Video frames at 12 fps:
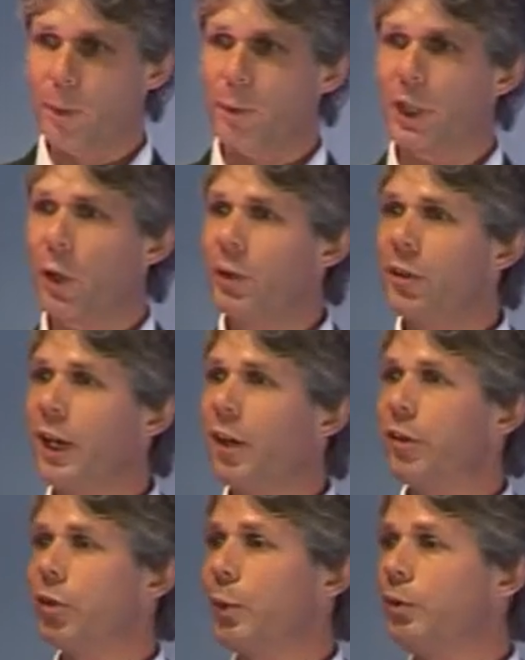The
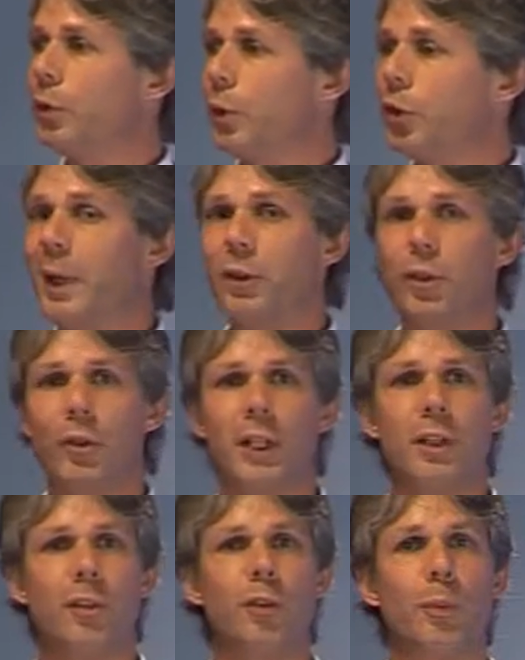context, as we've talked about
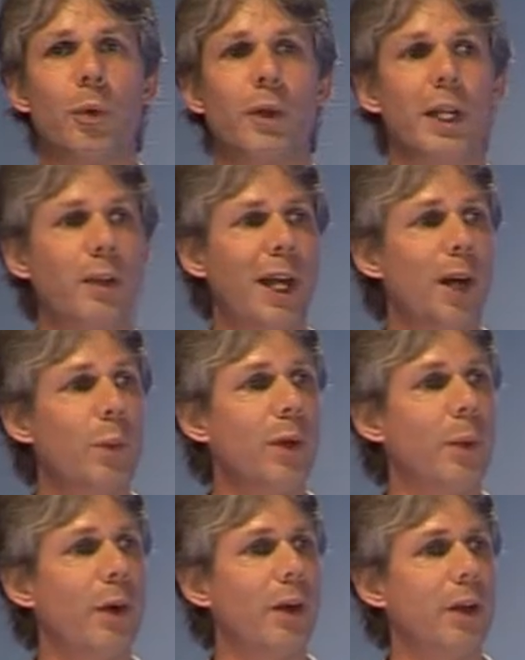already this morning, of how we
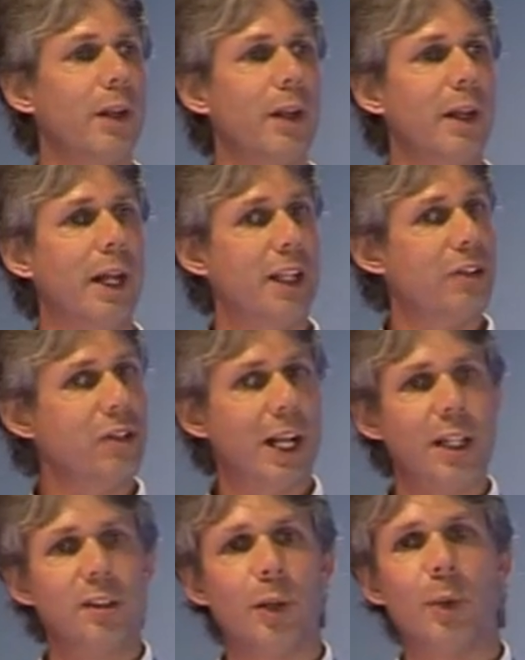work is
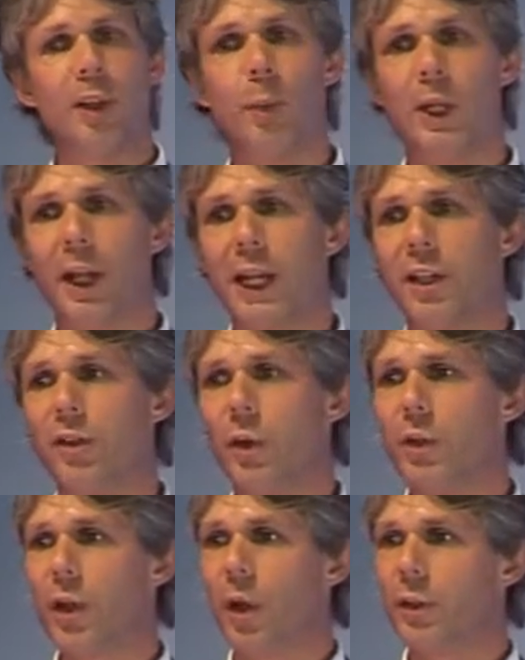changing whether we like it or
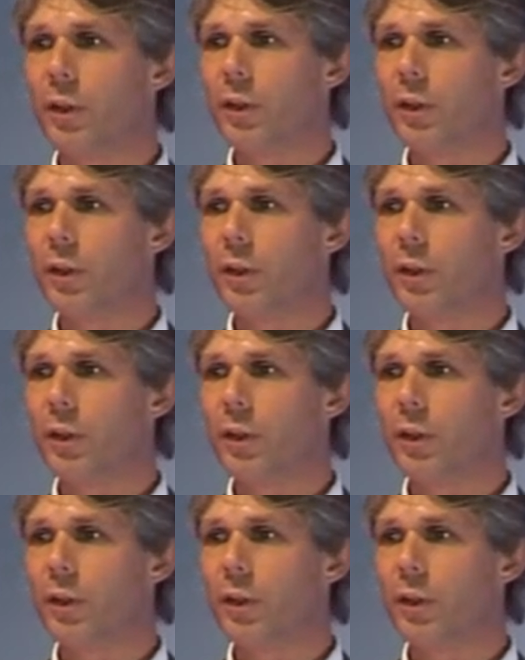not.